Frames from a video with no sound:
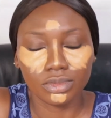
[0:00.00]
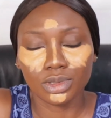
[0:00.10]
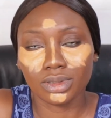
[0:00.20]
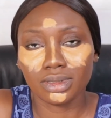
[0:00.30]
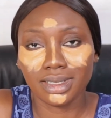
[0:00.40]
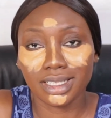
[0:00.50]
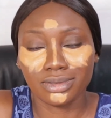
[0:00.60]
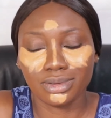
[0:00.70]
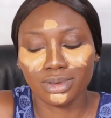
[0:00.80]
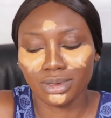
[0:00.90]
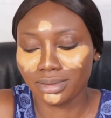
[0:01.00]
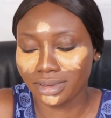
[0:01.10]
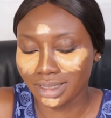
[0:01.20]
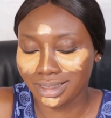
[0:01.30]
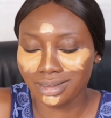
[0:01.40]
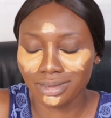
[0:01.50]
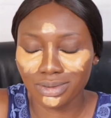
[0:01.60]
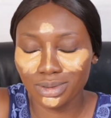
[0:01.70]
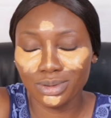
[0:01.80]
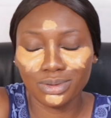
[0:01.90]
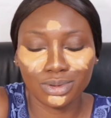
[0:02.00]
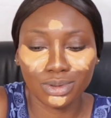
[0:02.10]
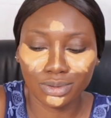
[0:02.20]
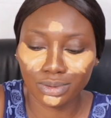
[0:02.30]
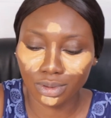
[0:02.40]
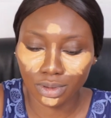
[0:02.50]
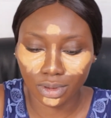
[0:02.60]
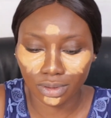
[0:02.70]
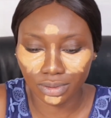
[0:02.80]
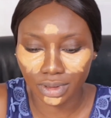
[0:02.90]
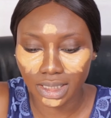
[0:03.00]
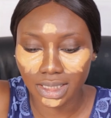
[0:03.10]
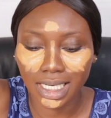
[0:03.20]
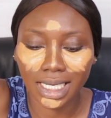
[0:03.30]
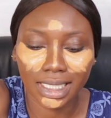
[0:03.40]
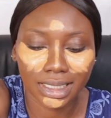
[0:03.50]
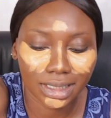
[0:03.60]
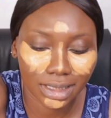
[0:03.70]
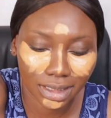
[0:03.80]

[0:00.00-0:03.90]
Concealer is full coverage, full coverage, and